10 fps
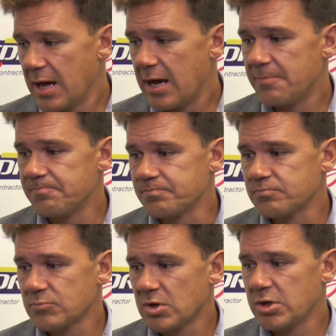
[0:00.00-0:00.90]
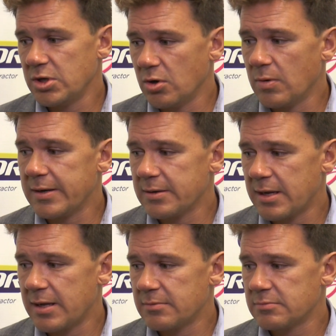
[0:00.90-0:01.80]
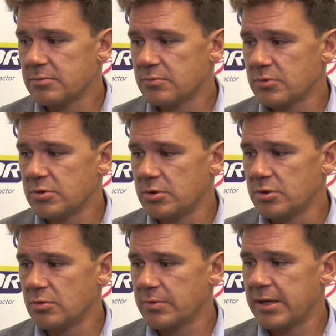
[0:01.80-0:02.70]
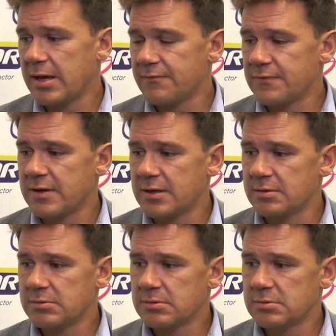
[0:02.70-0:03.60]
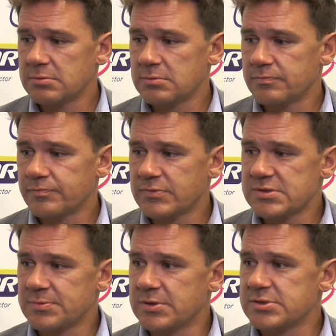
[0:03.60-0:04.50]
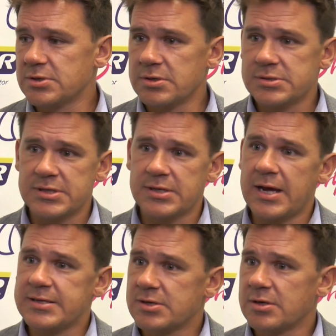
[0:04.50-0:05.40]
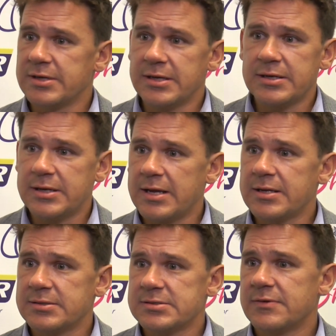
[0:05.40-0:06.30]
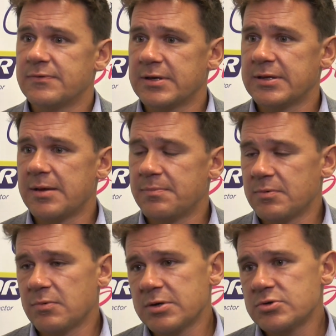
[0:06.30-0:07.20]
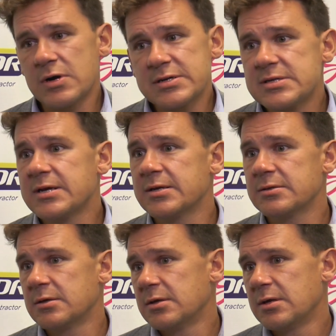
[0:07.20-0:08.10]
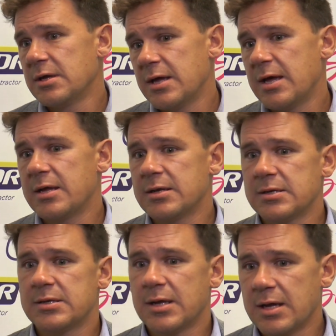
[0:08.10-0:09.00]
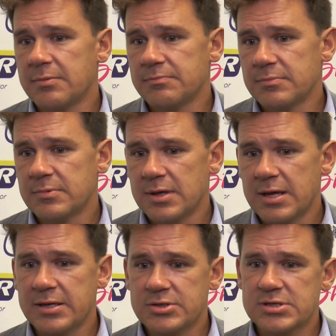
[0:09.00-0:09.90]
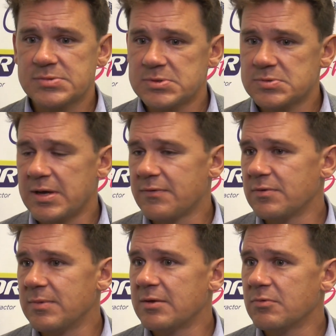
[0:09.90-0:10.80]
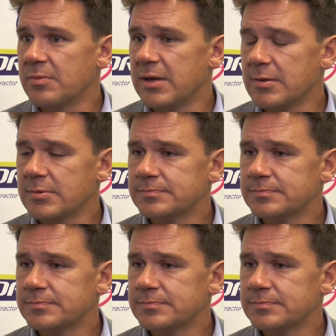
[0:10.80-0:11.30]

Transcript: um, you know what, I, you know, we have uh, some concerns that guys aren't in yet and stuff like that, but we're addressing it, and uh, any adjustments we have to make, we'll make.